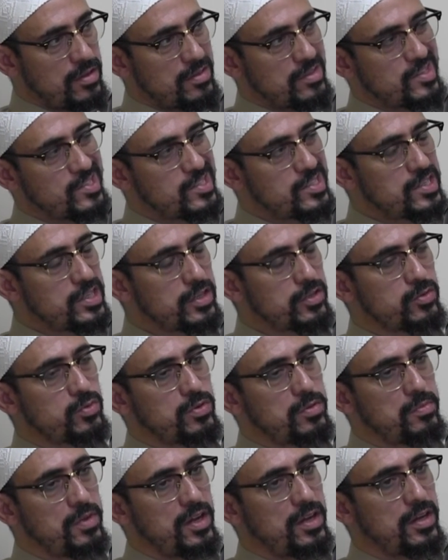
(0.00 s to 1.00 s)
the 6
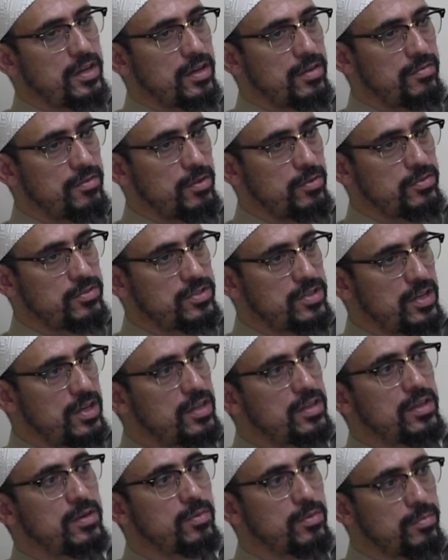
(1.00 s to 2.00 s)
remaining of those
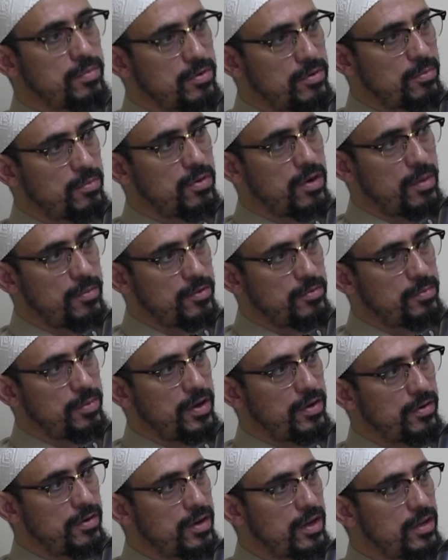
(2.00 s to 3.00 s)
10 that were promised
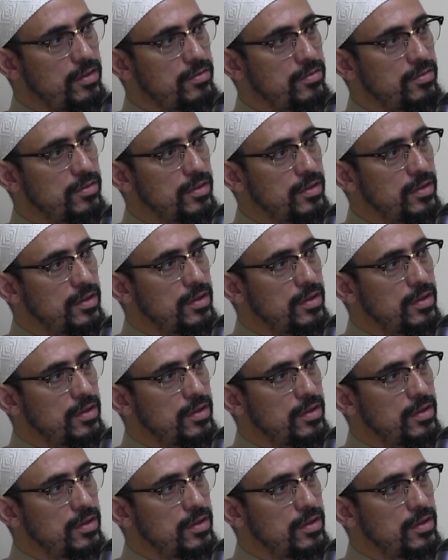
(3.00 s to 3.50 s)
paradise,